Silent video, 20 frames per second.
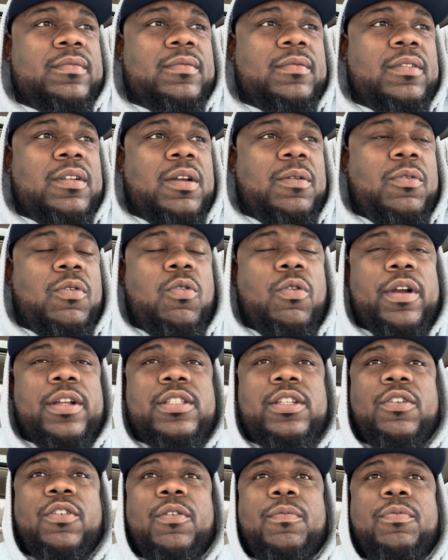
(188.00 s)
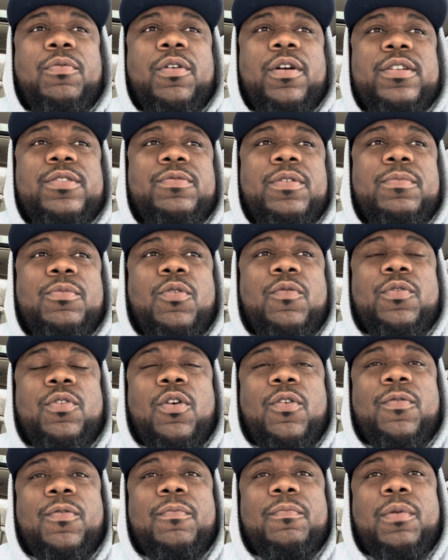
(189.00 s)
according to the reports, we moving
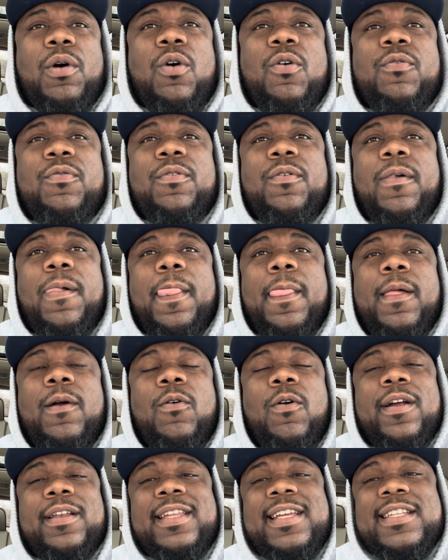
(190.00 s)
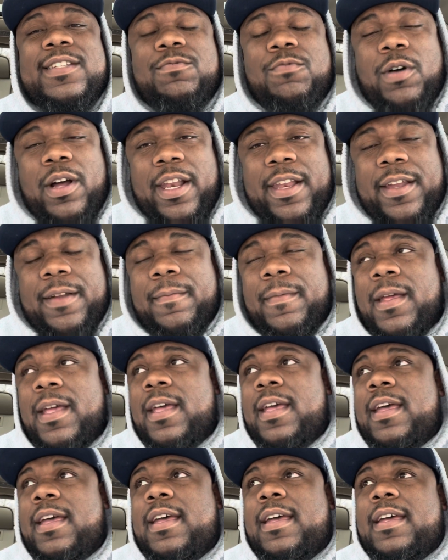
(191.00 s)
on from both, or at least one of them.
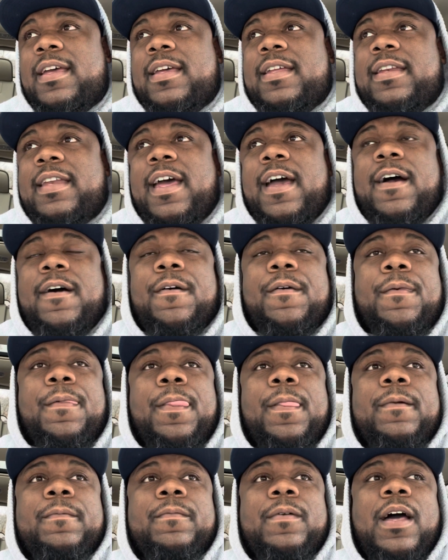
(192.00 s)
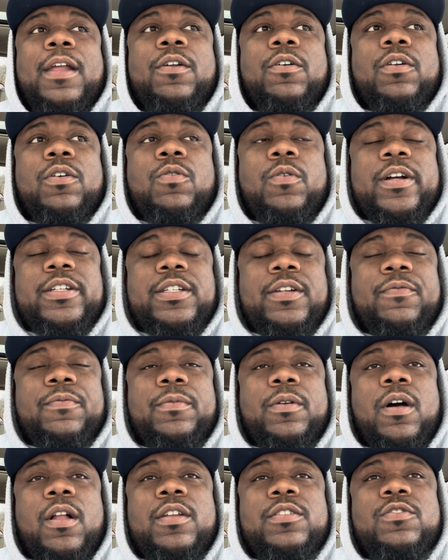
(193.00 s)
Now, I know the question from
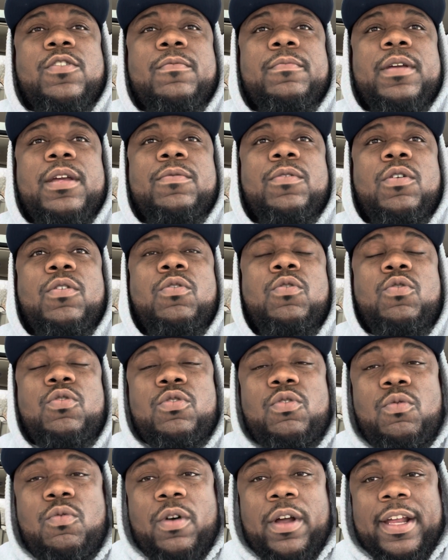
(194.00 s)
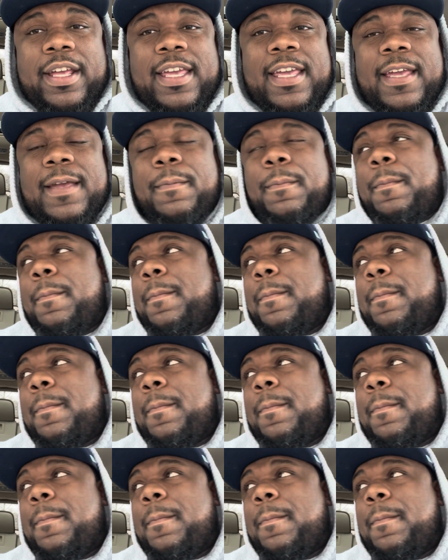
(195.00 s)
y'all is going to be, well, who you want to keep?